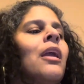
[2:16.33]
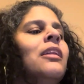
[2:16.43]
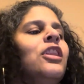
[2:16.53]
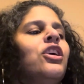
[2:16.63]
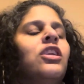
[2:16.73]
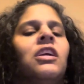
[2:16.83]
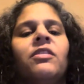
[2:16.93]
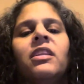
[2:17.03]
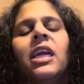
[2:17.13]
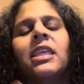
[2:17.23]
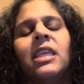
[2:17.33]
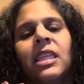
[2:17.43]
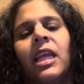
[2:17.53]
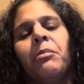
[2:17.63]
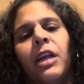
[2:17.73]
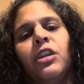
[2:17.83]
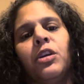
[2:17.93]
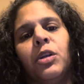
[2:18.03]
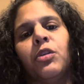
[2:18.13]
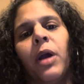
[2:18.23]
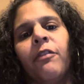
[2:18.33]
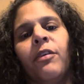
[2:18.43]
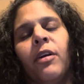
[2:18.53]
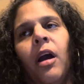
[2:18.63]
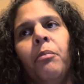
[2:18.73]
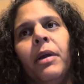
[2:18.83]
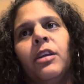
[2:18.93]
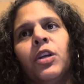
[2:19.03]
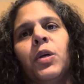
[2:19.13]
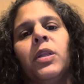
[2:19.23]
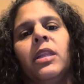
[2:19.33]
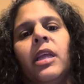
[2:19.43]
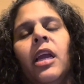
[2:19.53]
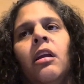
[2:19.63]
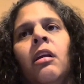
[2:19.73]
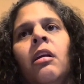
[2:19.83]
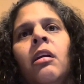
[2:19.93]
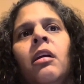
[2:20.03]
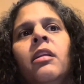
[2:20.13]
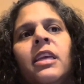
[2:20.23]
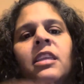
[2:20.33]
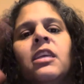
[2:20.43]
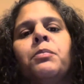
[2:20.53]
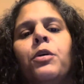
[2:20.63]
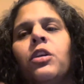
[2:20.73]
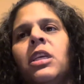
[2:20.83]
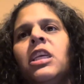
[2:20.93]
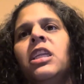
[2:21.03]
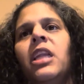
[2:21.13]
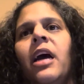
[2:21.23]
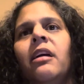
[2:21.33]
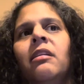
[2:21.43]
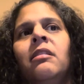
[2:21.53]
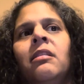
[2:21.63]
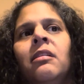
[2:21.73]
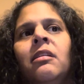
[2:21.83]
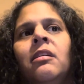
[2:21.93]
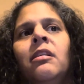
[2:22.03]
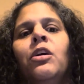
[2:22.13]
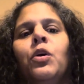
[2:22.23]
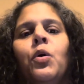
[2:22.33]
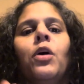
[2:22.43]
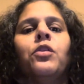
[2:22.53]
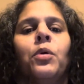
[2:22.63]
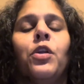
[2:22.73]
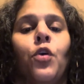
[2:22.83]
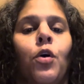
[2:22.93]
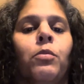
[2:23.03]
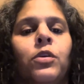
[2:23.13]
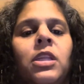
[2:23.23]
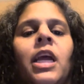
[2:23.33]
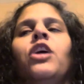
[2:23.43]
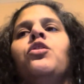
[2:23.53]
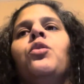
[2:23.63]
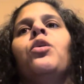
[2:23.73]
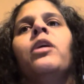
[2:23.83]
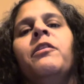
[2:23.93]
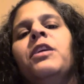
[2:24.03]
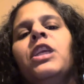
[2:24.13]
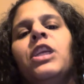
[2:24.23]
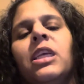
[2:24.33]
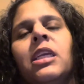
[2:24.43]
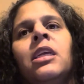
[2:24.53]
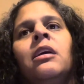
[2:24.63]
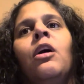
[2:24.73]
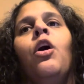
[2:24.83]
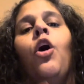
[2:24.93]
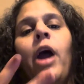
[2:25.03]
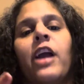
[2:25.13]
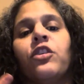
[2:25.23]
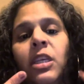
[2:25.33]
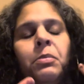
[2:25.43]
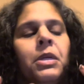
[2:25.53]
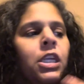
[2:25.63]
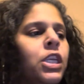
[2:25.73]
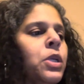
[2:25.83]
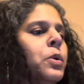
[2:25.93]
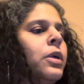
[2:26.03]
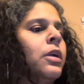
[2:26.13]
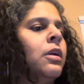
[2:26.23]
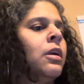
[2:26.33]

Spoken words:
There's different things that they might do to try to make sure that this person's just not going through a normal stage, or if it's just, or actually a speech disorder.